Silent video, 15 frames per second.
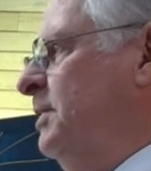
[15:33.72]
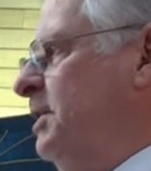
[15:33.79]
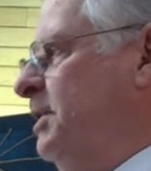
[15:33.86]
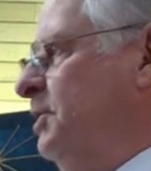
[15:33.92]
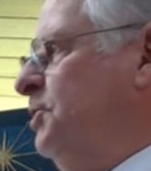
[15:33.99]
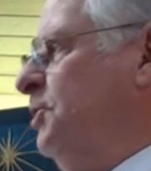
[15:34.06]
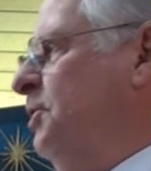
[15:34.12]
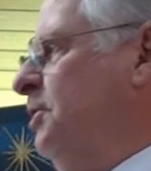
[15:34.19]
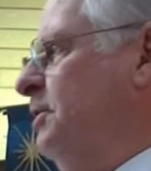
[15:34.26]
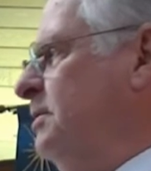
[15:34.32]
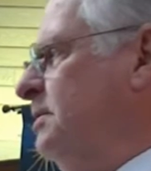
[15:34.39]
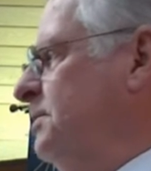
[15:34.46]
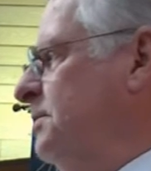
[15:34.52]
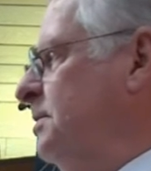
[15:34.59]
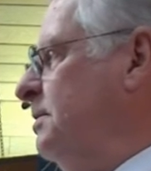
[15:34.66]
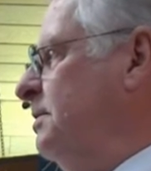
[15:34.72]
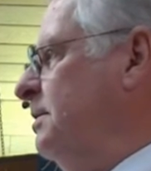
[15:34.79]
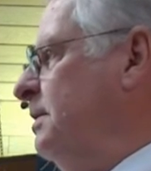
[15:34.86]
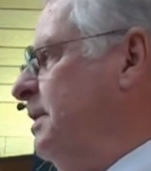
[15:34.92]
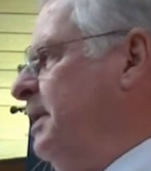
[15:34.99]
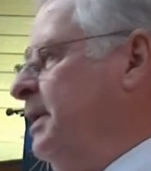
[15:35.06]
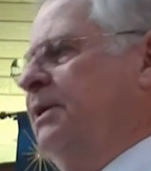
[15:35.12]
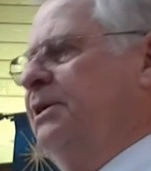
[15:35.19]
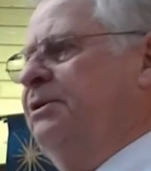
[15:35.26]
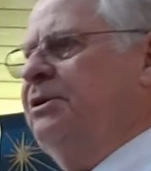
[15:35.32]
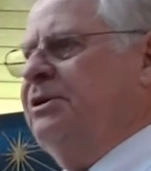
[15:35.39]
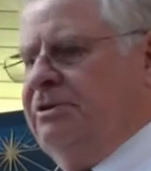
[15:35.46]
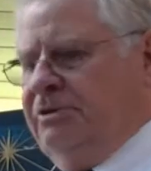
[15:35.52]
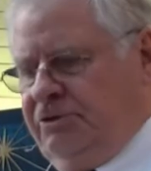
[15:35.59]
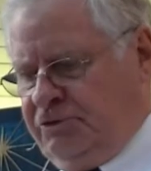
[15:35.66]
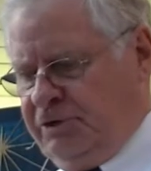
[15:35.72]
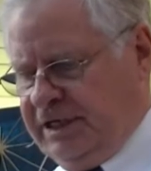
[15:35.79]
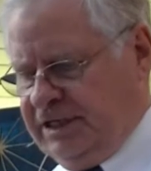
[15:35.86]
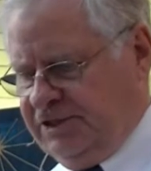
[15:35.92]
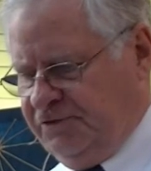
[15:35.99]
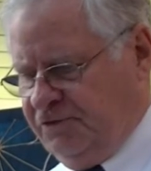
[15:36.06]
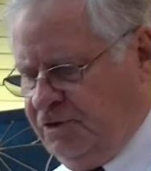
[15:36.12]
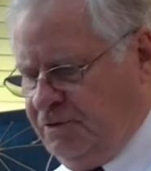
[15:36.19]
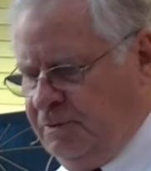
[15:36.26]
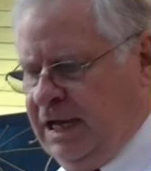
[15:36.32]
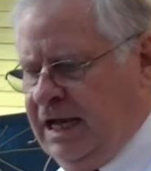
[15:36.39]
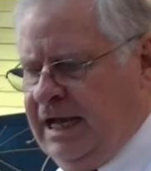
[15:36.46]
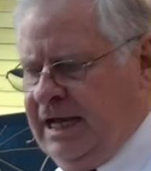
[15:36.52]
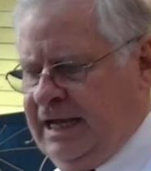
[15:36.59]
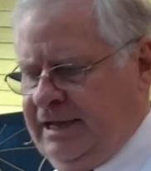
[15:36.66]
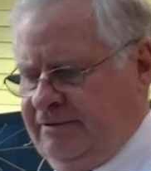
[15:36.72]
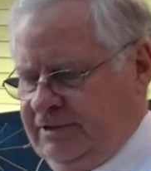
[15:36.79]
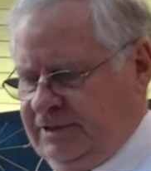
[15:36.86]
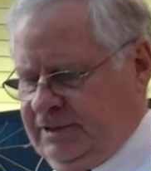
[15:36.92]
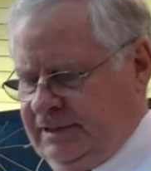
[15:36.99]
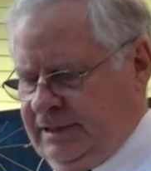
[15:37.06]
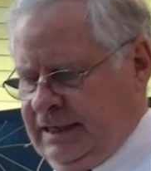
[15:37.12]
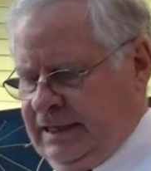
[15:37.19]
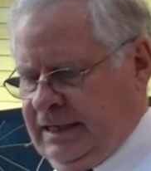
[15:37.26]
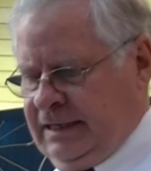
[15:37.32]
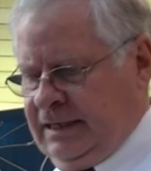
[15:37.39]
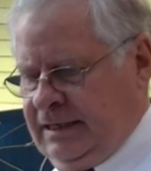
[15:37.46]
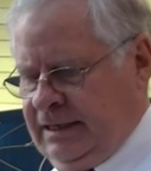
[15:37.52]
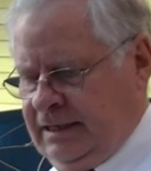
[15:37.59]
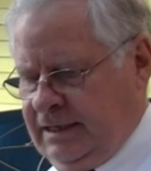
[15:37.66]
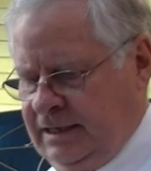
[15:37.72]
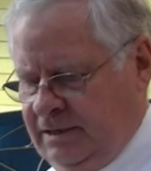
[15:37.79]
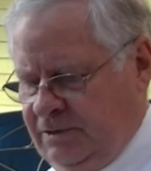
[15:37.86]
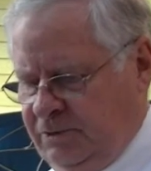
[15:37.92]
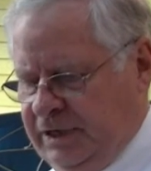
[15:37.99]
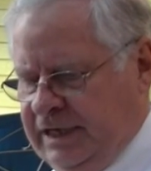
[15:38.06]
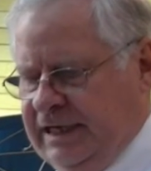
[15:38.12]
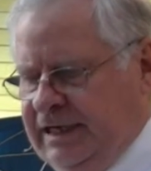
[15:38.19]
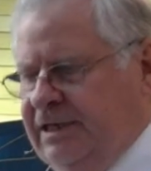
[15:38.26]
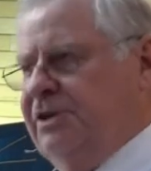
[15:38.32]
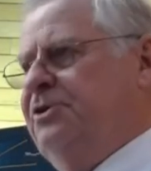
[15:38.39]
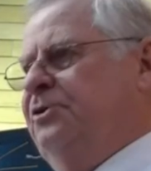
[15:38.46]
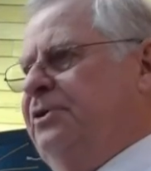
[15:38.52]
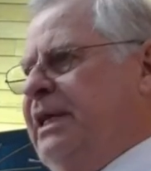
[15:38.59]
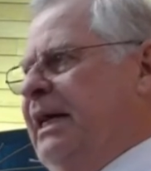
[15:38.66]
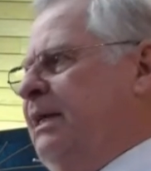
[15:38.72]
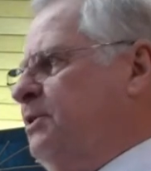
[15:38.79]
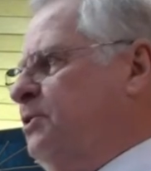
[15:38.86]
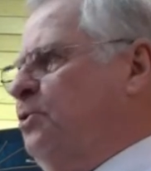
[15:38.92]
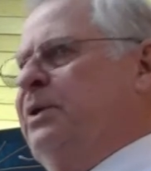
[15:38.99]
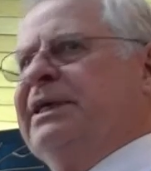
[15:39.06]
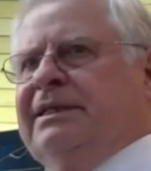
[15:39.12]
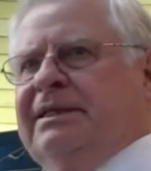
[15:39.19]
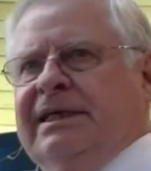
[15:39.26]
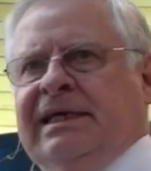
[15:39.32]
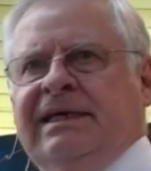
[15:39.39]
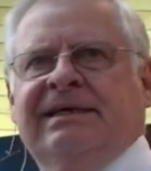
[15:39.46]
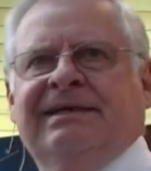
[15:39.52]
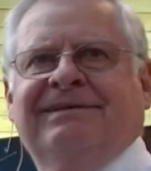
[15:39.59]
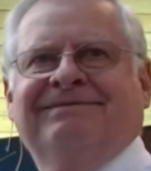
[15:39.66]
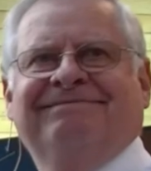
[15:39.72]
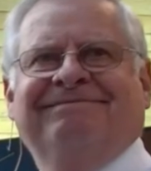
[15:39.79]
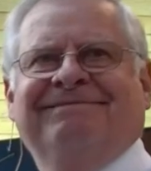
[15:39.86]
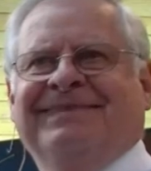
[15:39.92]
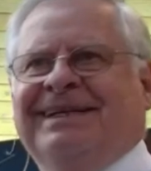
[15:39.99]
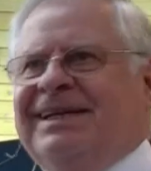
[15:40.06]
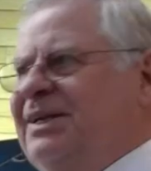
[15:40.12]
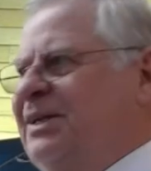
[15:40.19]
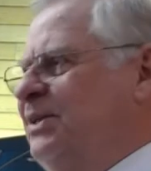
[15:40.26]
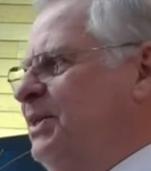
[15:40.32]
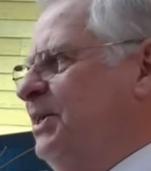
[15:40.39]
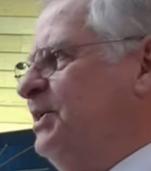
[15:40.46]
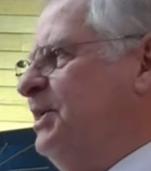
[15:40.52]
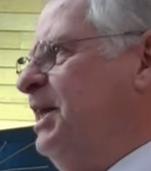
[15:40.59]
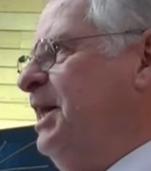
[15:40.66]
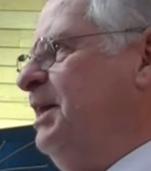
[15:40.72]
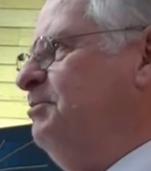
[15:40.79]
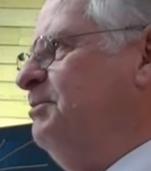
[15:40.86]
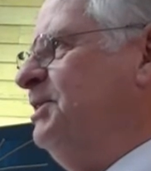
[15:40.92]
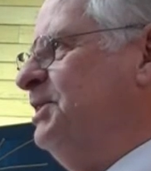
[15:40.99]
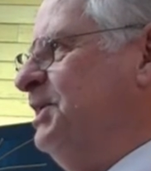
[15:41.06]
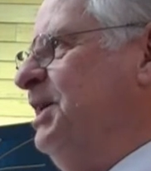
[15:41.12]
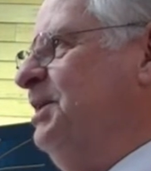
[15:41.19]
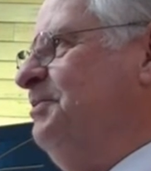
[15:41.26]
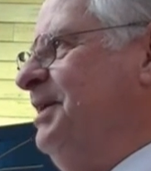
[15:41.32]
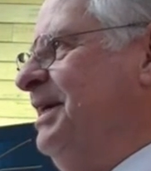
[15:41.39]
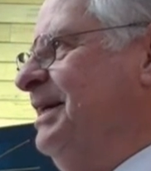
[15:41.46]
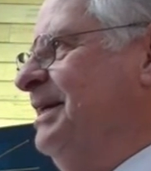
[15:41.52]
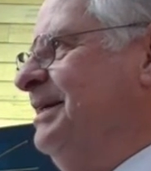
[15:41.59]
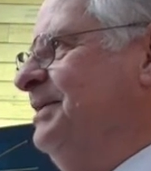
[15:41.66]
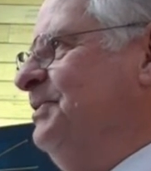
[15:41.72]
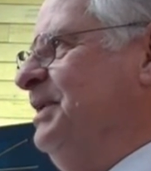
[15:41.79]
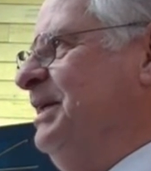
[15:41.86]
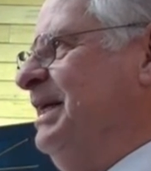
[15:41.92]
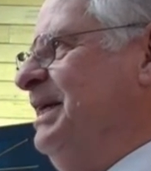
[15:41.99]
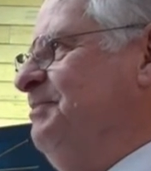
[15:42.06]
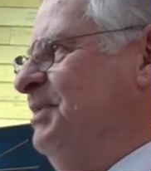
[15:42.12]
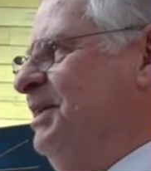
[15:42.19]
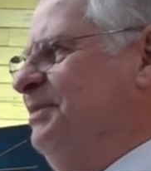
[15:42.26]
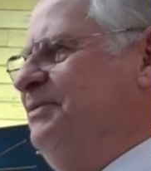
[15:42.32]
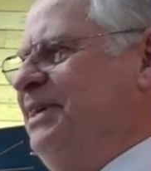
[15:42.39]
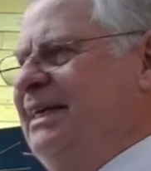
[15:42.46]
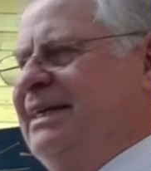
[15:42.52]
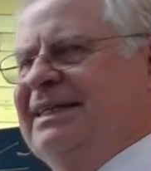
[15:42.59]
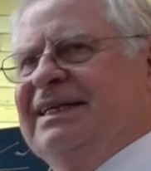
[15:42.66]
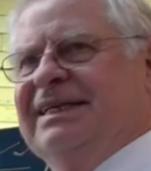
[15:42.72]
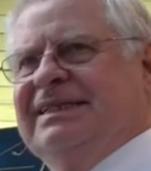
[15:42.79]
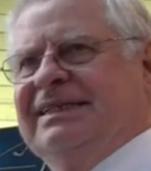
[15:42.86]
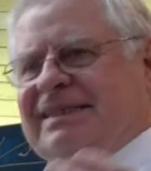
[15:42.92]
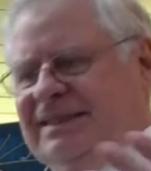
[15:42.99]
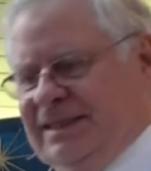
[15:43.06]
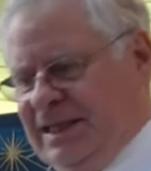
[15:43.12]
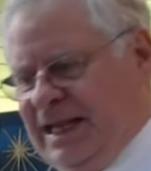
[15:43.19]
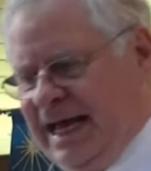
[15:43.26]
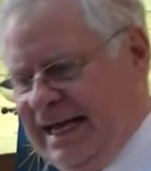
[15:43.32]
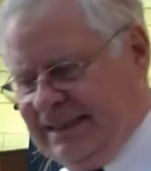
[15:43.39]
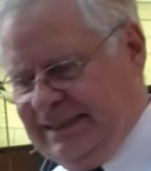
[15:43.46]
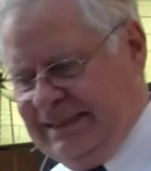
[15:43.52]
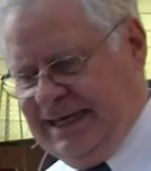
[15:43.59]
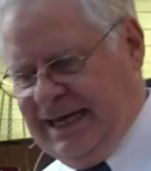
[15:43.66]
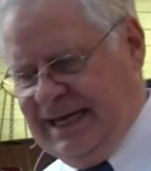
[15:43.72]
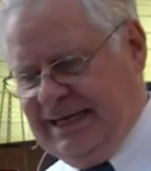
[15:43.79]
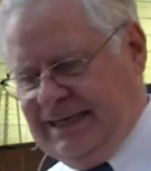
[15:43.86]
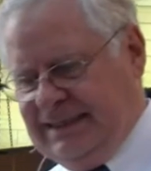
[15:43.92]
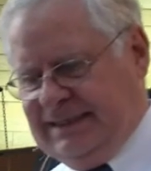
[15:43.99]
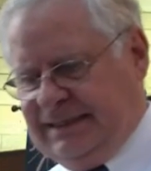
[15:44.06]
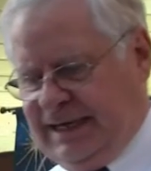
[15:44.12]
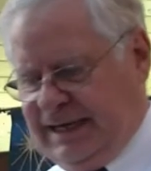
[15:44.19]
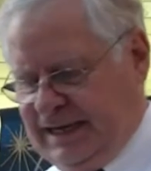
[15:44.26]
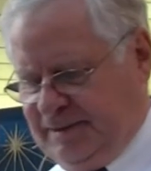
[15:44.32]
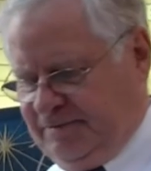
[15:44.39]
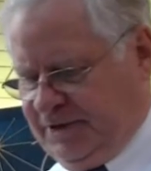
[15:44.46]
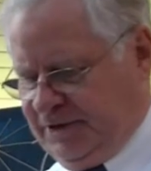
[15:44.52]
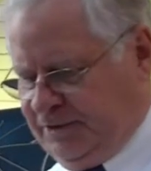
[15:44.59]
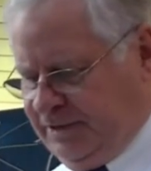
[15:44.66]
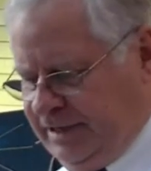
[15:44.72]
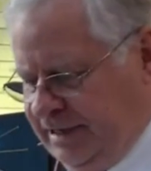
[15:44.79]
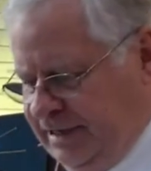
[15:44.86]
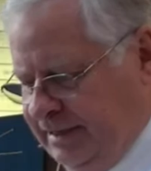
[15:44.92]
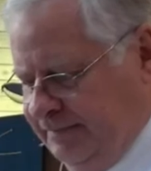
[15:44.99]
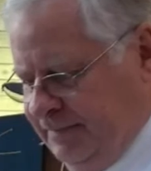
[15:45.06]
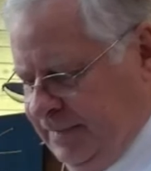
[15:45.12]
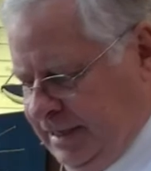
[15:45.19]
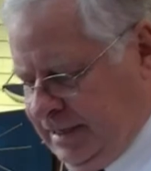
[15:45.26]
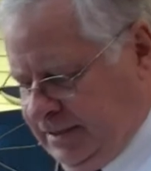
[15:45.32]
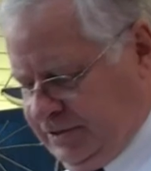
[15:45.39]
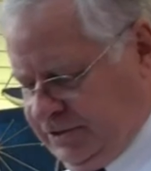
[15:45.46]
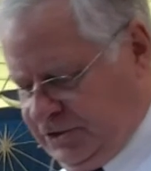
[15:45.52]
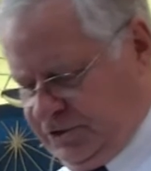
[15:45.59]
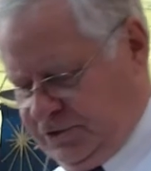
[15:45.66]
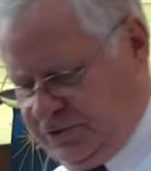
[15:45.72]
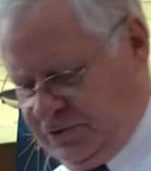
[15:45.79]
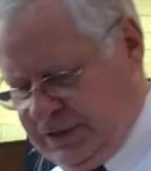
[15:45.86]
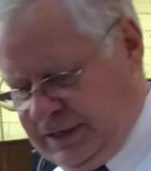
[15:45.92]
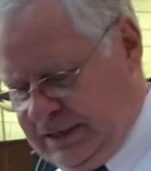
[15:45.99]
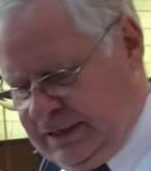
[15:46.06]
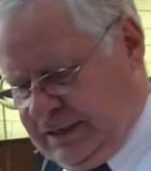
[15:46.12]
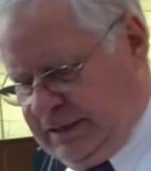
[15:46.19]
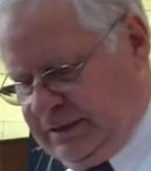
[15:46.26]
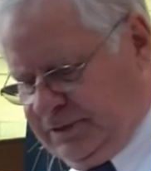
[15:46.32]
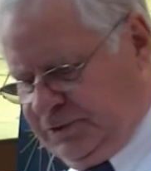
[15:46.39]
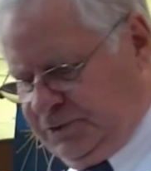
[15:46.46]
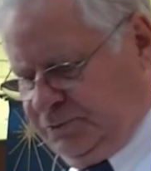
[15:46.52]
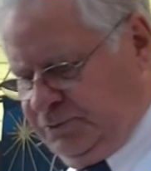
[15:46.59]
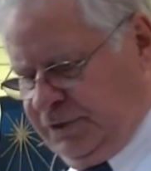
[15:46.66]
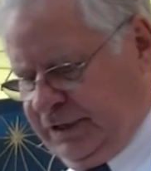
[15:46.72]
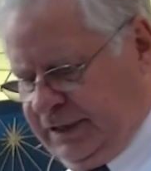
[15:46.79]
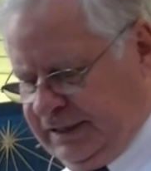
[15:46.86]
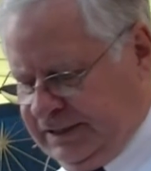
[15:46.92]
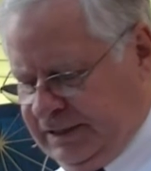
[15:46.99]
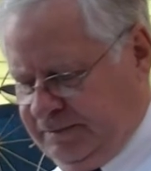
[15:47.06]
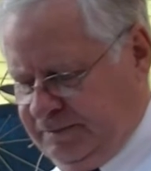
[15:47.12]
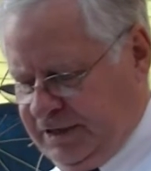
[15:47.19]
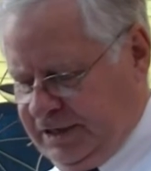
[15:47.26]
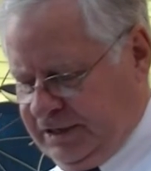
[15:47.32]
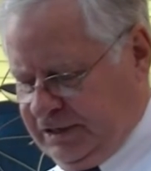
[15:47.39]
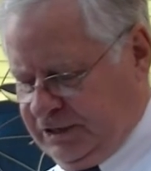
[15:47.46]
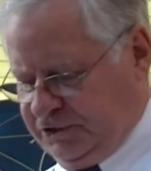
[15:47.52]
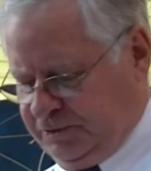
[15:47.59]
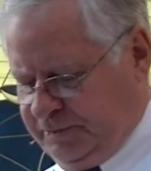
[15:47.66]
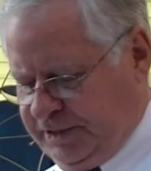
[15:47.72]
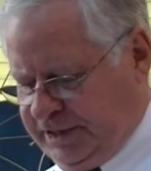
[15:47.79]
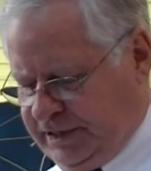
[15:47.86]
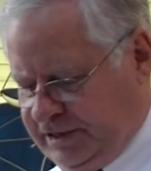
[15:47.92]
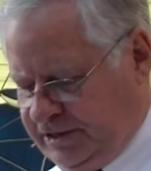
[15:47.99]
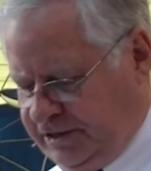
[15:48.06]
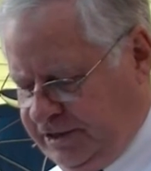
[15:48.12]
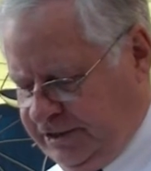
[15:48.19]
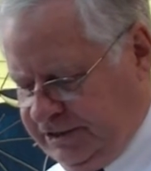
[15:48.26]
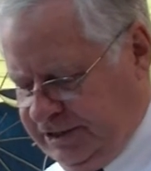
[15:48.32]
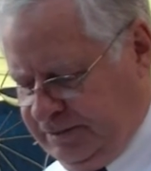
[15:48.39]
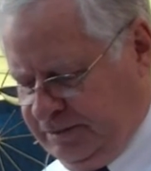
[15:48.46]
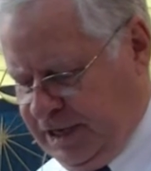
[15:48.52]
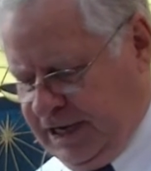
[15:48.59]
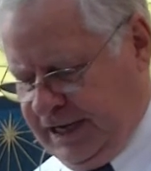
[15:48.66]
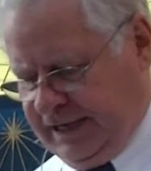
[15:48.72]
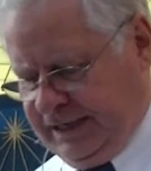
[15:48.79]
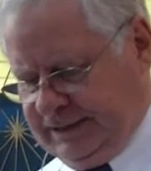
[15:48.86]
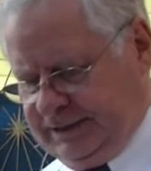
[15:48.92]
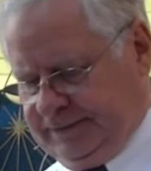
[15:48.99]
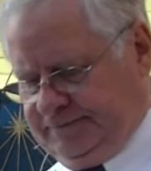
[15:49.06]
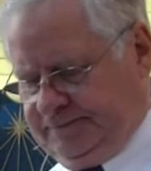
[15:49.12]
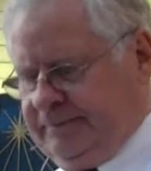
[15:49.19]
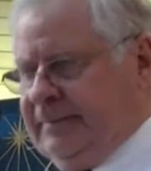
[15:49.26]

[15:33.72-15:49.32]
touch hearts and transform lives. Uh, we need to do that quickly. The time's coming. We keep living in this last days time period. So uh, it's really something that should be on our hearts and minds.